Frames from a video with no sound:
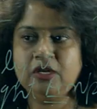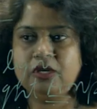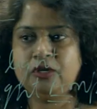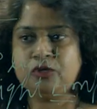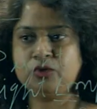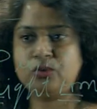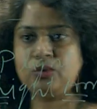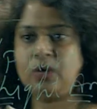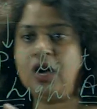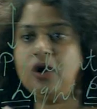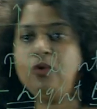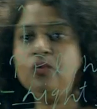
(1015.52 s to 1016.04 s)

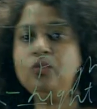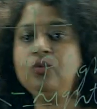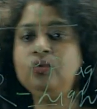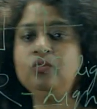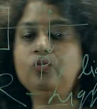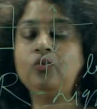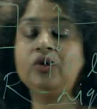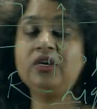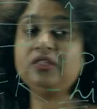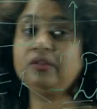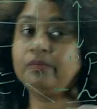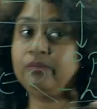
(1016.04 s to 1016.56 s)
So,
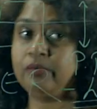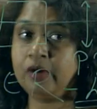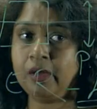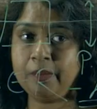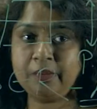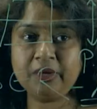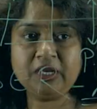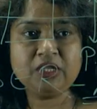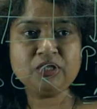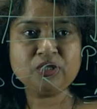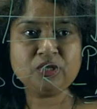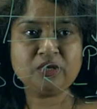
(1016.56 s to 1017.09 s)
what are the
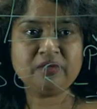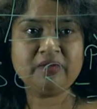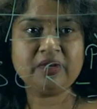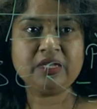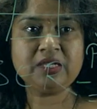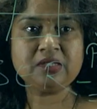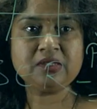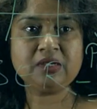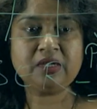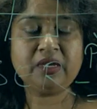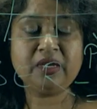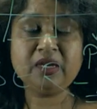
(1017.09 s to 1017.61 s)
properties of
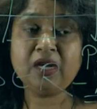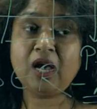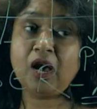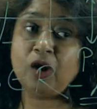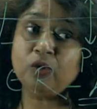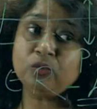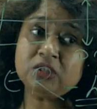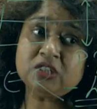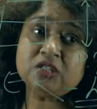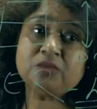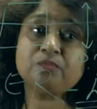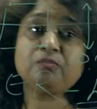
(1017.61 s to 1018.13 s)
laser and how
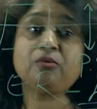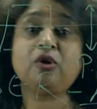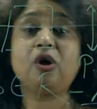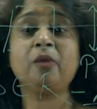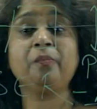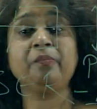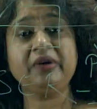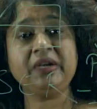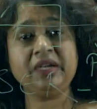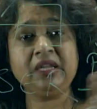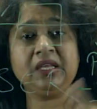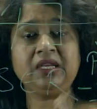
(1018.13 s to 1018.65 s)
these
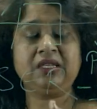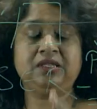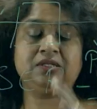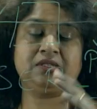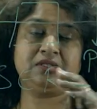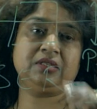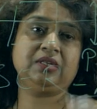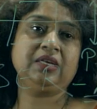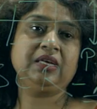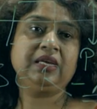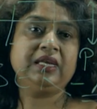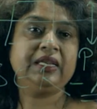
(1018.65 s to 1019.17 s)

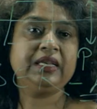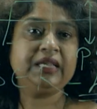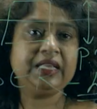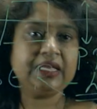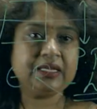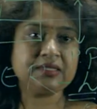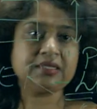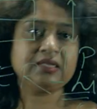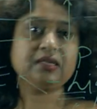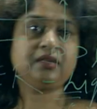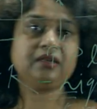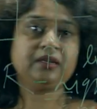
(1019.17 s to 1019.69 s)
properties
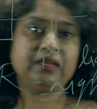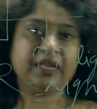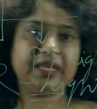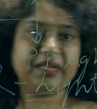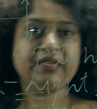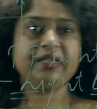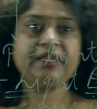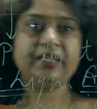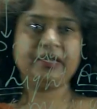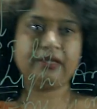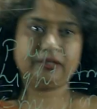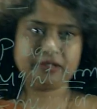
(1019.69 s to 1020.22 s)
laser
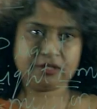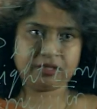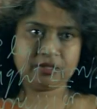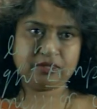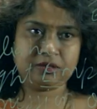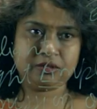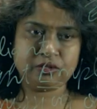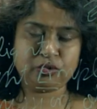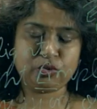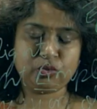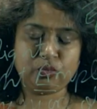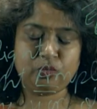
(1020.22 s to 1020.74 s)
light gets.
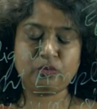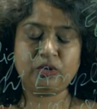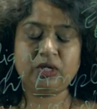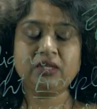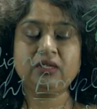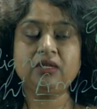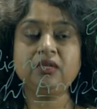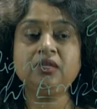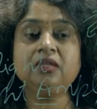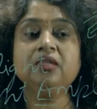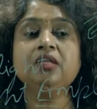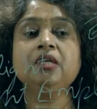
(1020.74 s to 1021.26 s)
So, what are
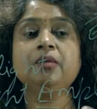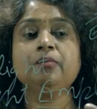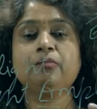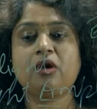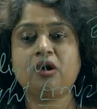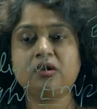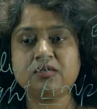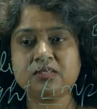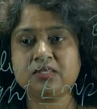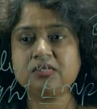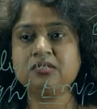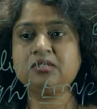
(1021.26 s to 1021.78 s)
the
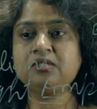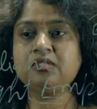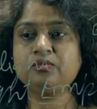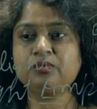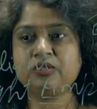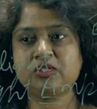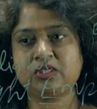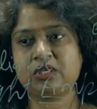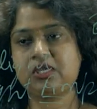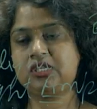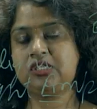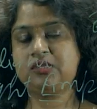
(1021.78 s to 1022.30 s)
processes
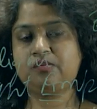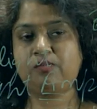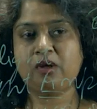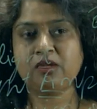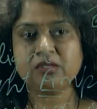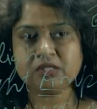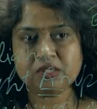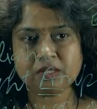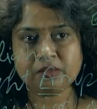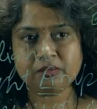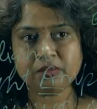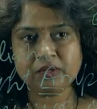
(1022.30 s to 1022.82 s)
which are
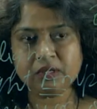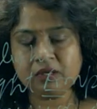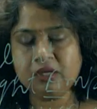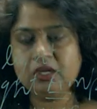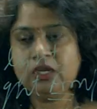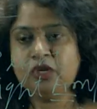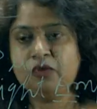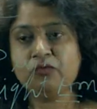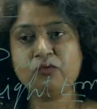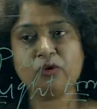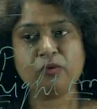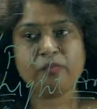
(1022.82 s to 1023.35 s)
responsible for